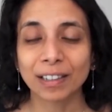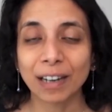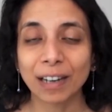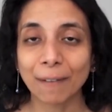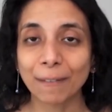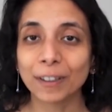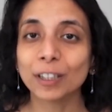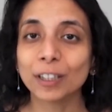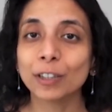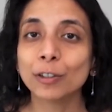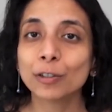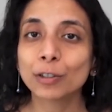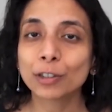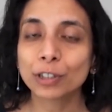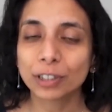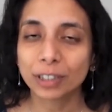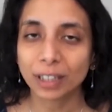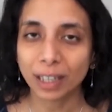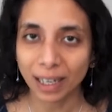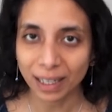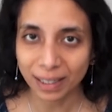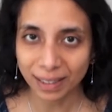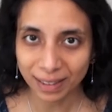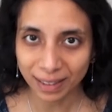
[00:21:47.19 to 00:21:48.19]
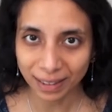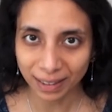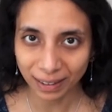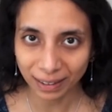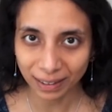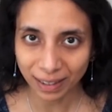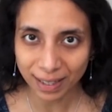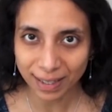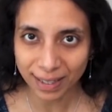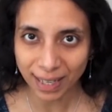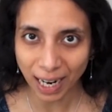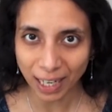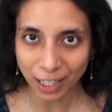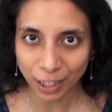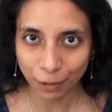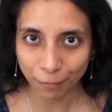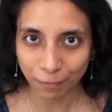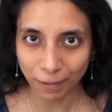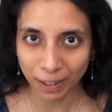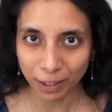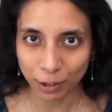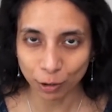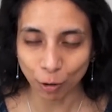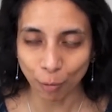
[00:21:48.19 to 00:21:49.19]
revolutionizing the
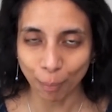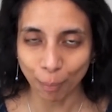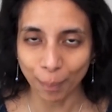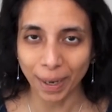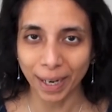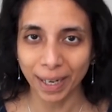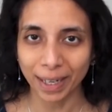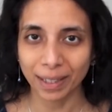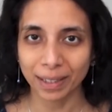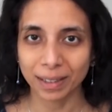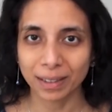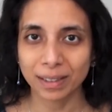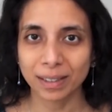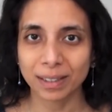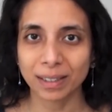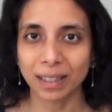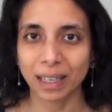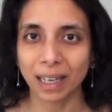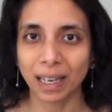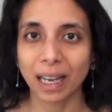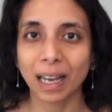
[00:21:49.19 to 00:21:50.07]
scientific domains